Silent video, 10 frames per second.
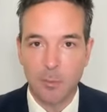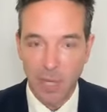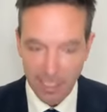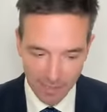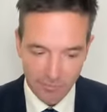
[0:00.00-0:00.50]

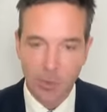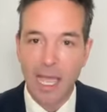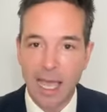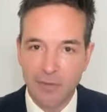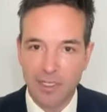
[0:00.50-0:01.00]
but if you
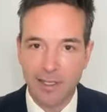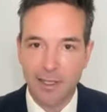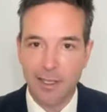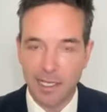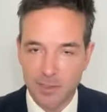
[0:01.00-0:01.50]
have it
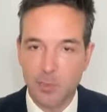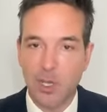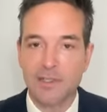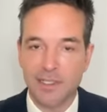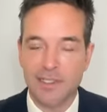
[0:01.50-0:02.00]

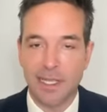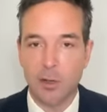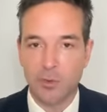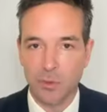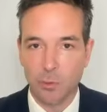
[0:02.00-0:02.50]
expressly set
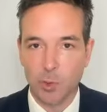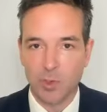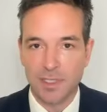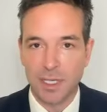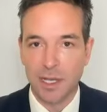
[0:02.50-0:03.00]
out in the
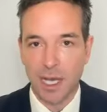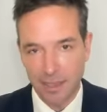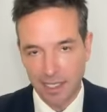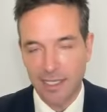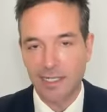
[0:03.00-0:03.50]
rules, I
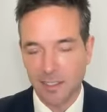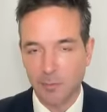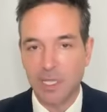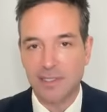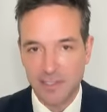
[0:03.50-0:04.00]
think it is a
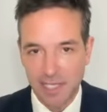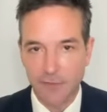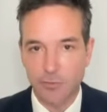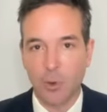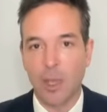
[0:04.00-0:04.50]
bit
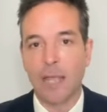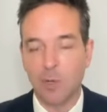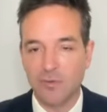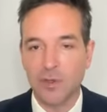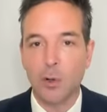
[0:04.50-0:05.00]
safer. And
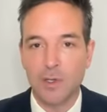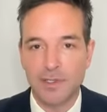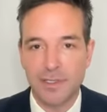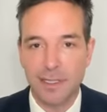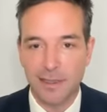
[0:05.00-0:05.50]
we've
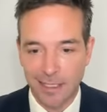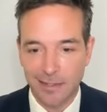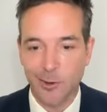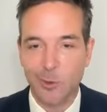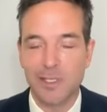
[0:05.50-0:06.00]
noticed that
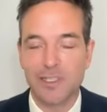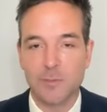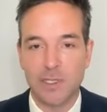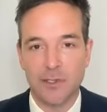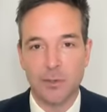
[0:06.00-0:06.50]
early
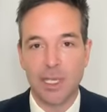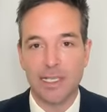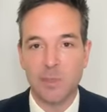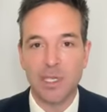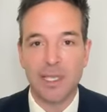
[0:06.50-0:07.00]
dismissal
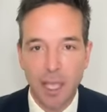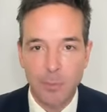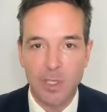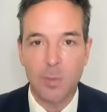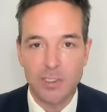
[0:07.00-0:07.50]
is
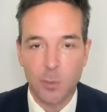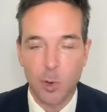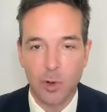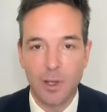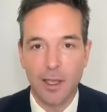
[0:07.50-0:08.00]
becoming much
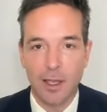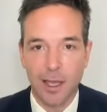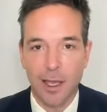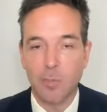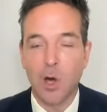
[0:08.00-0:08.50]
more
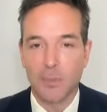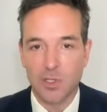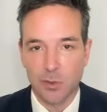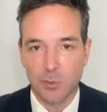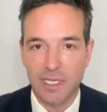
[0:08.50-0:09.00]

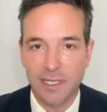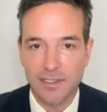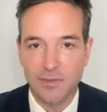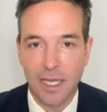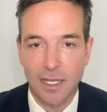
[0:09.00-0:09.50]
popular because
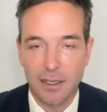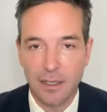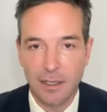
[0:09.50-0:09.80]
of that.